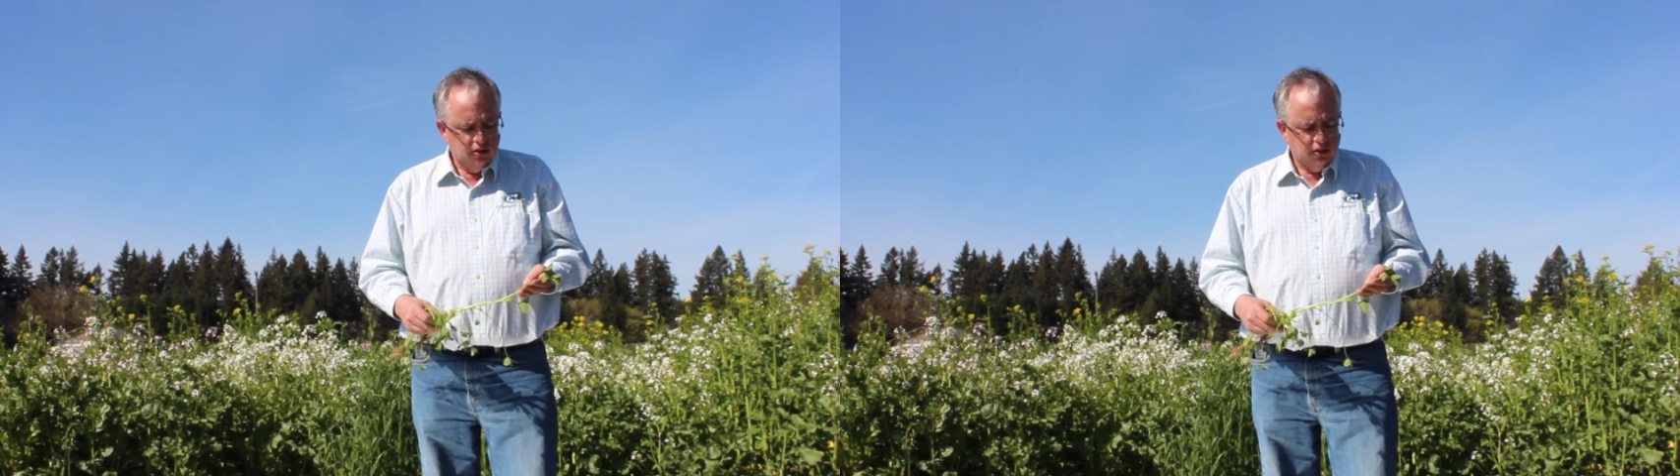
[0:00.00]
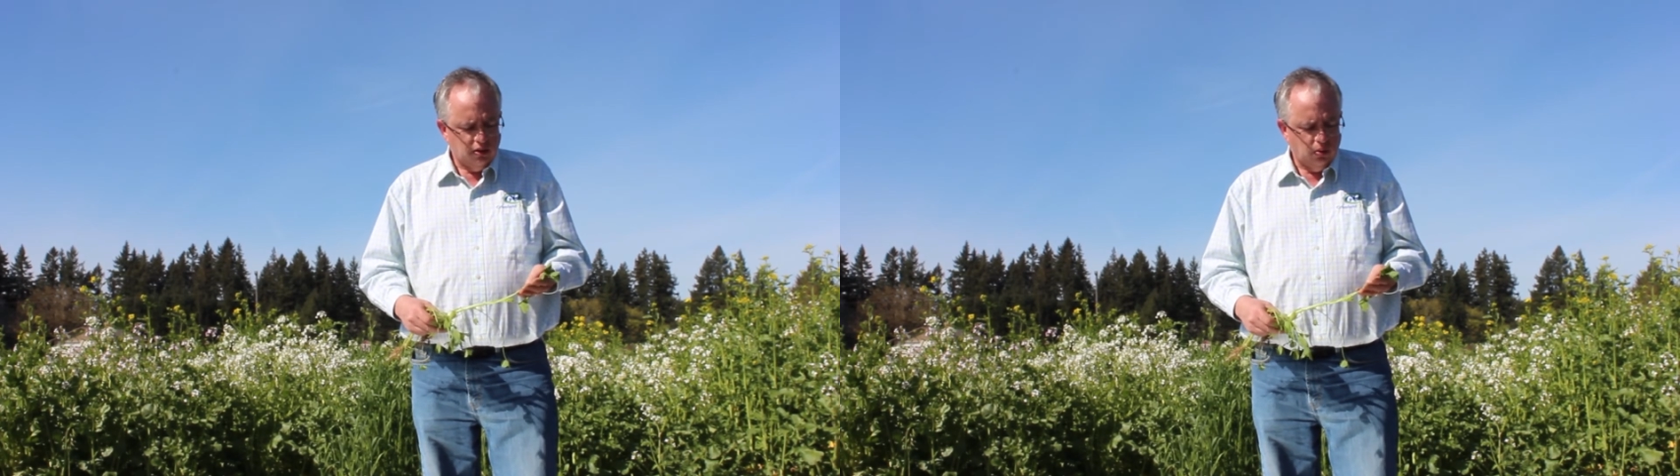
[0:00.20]

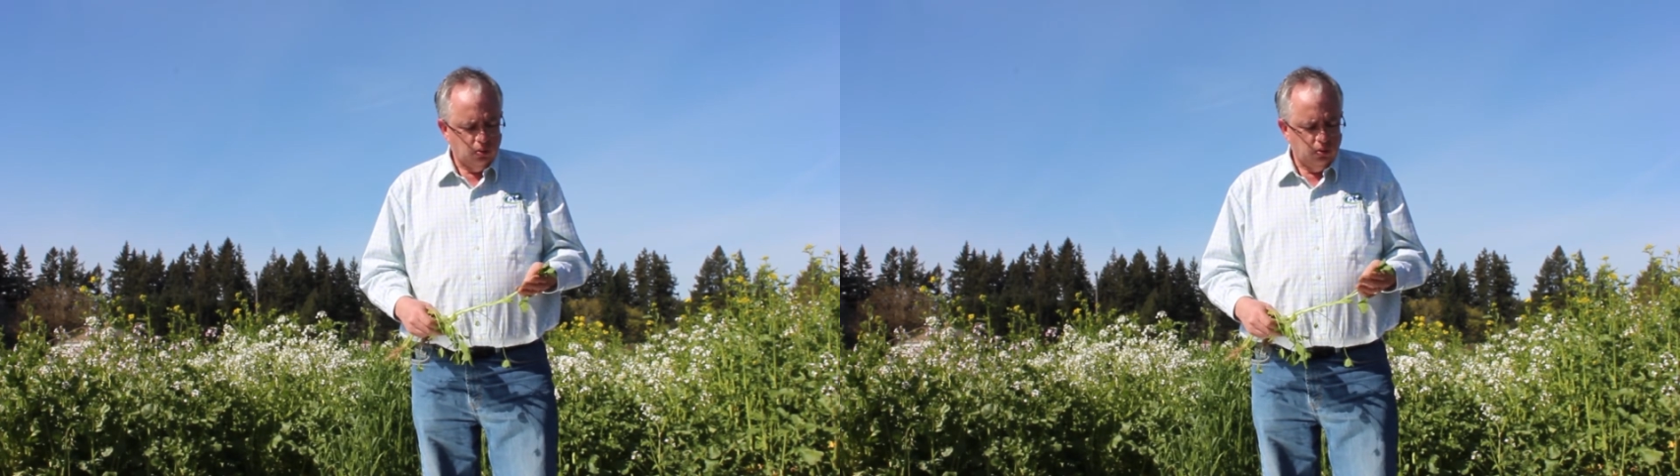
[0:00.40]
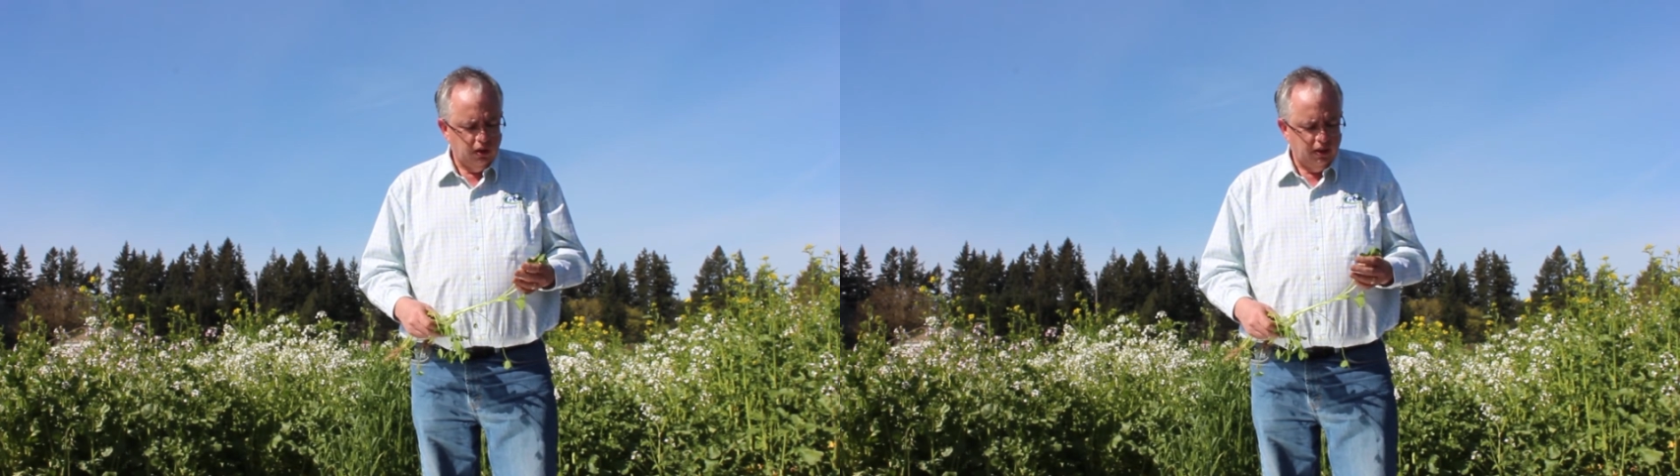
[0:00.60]

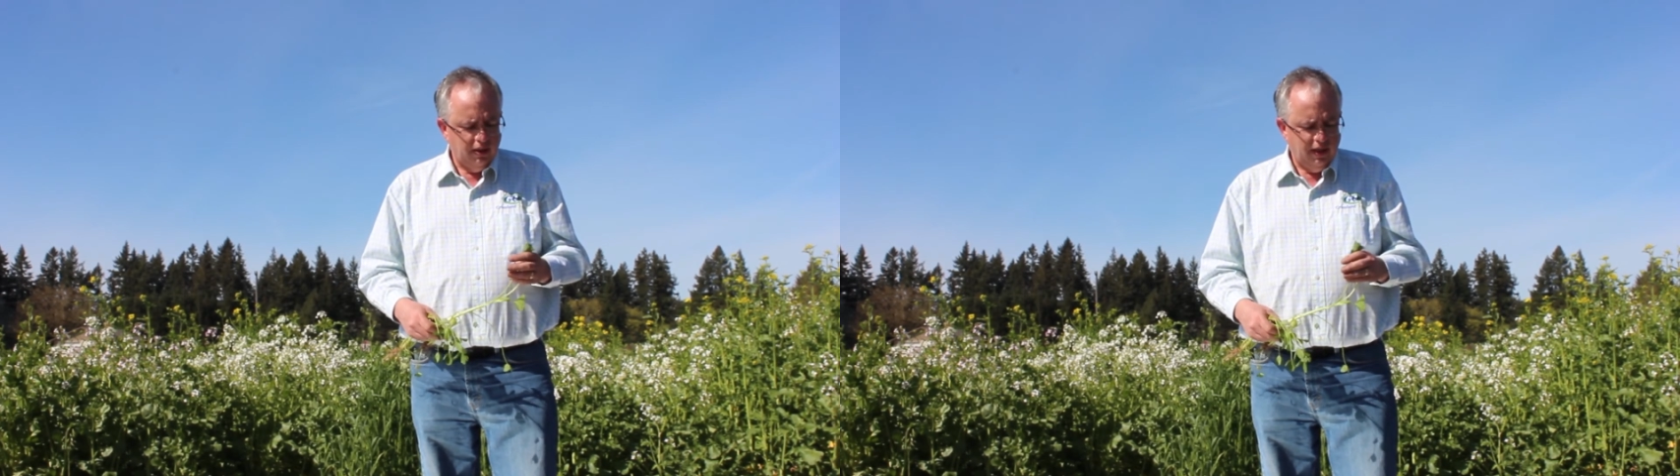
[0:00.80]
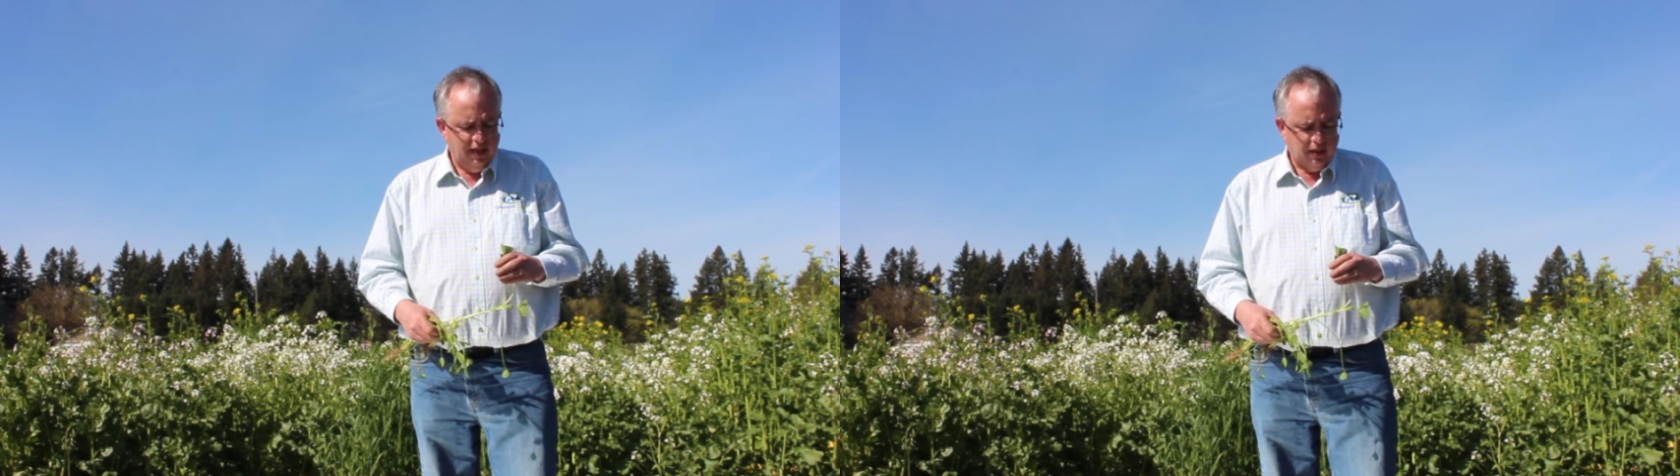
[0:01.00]
So you
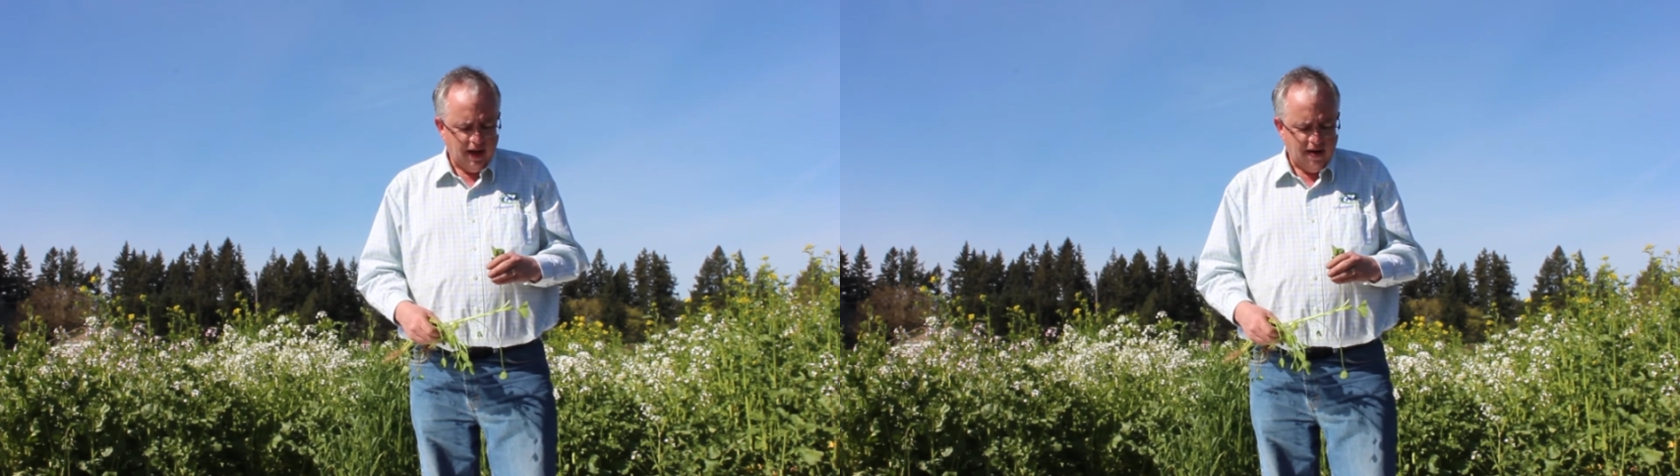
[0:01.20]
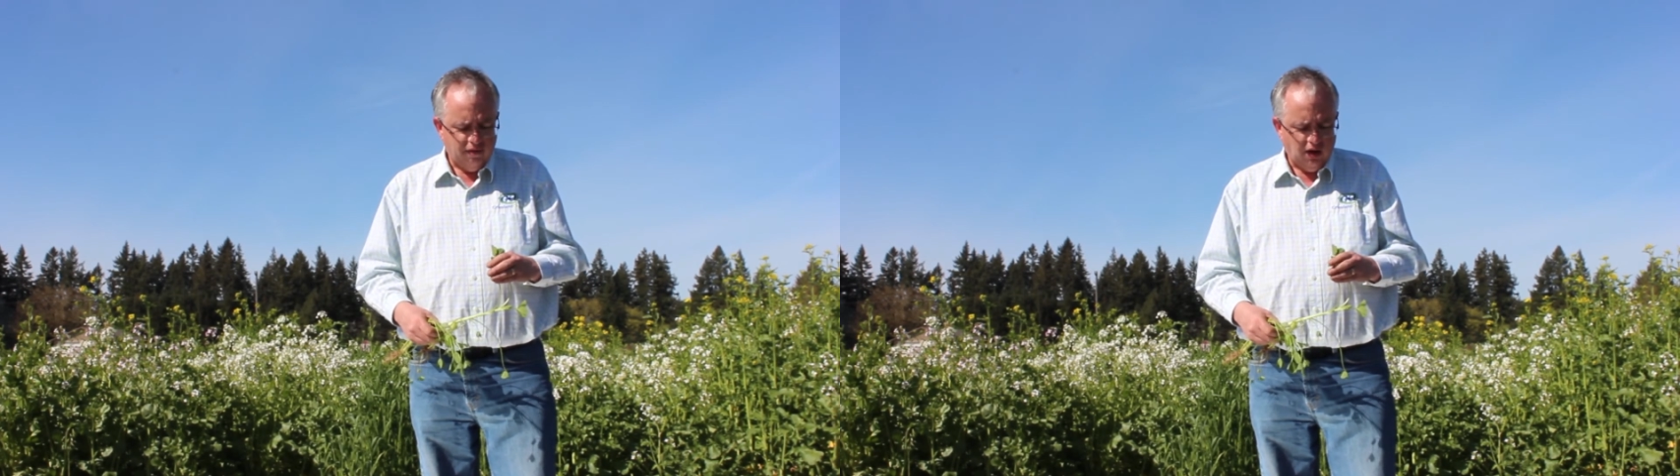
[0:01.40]
need to
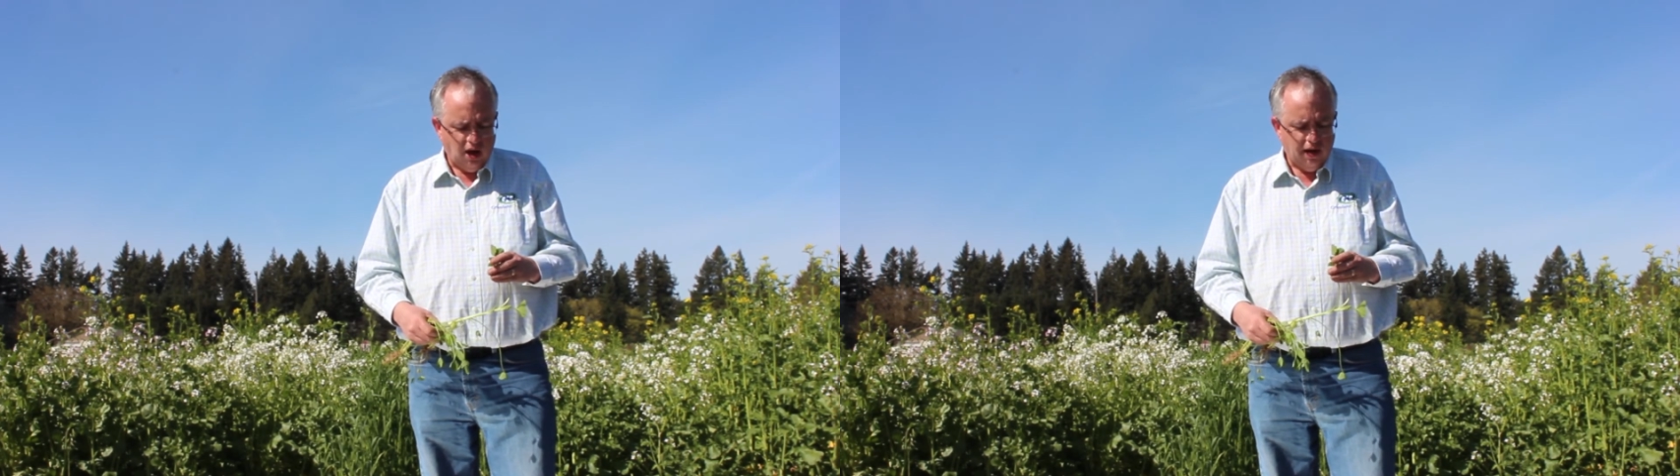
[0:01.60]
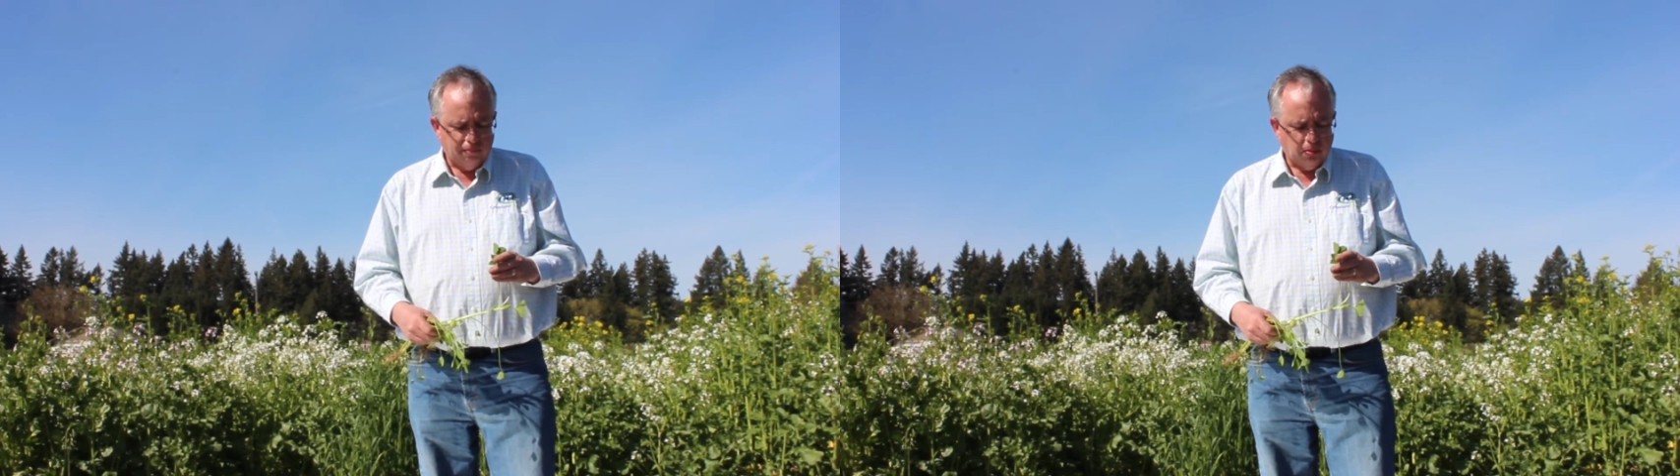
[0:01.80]
have a lot of